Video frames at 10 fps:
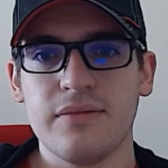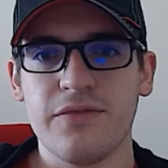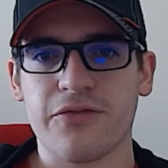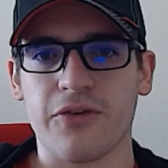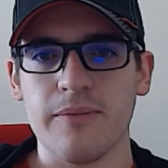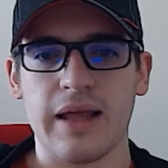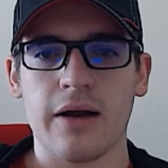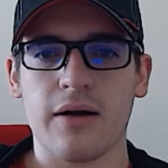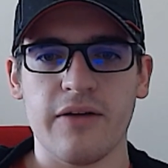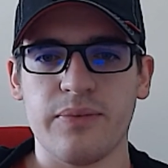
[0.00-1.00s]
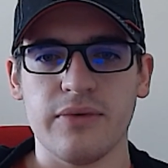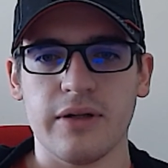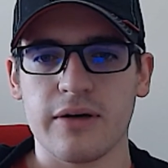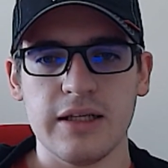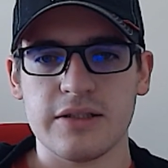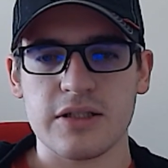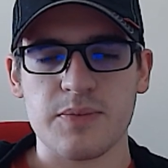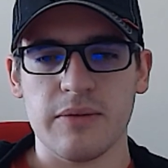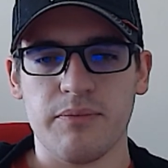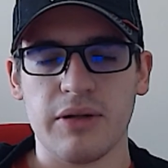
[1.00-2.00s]
from there I've literally just
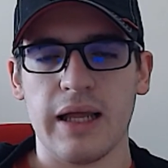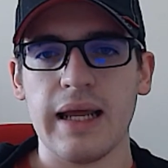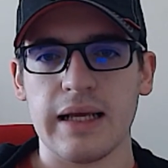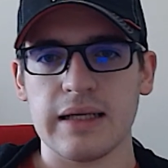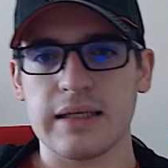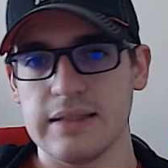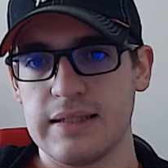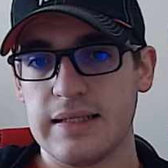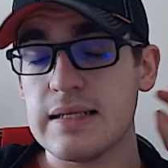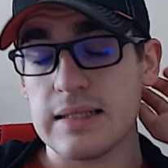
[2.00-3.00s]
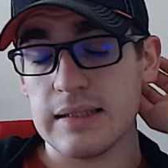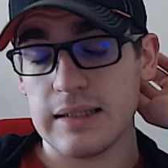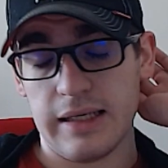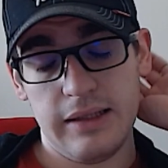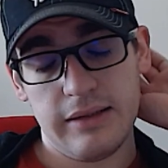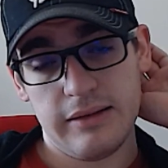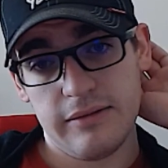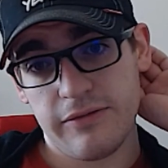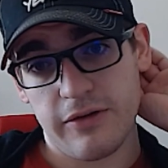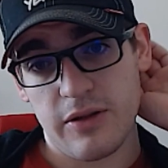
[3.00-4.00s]
been playing consistently
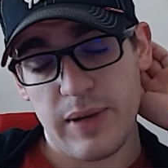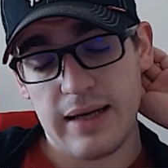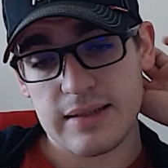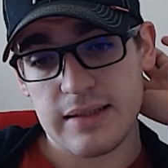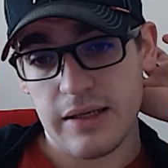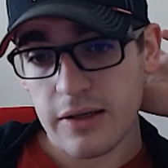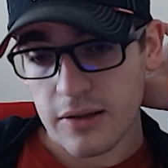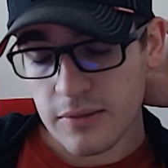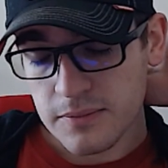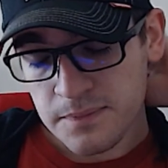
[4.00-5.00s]
for the past year.